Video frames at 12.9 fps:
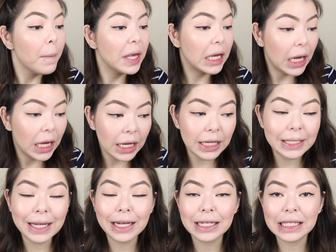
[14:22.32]

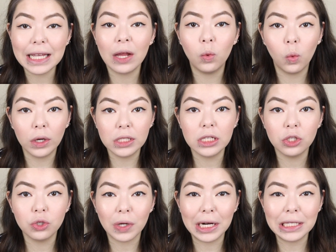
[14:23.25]
Because, like I said, once
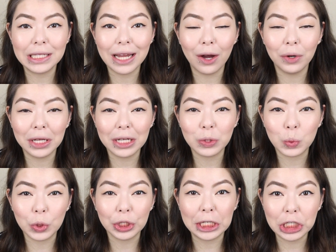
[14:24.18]
it dries down, it gets
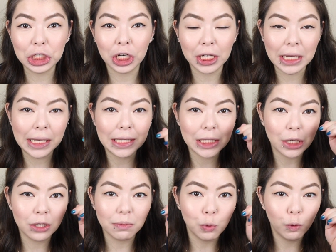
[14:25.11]
really chunky and
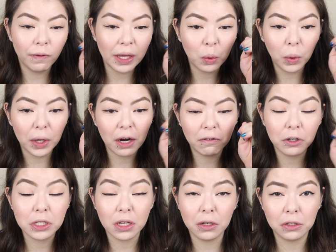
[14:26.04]
starts moving whatever
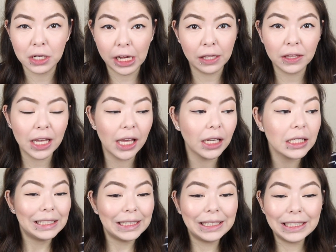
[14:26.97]
is underneath
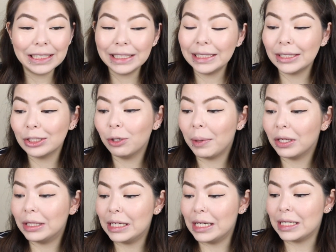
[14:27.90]
it. I don't know
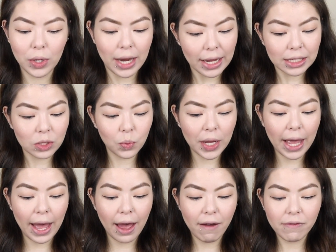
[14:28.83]
about this. Next, we
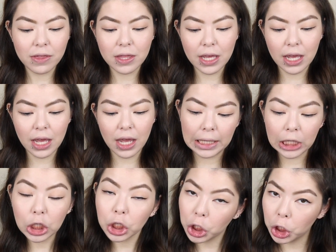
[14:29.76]
have the
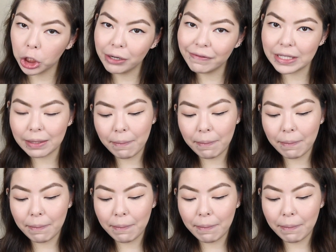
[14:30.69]
Killer Curves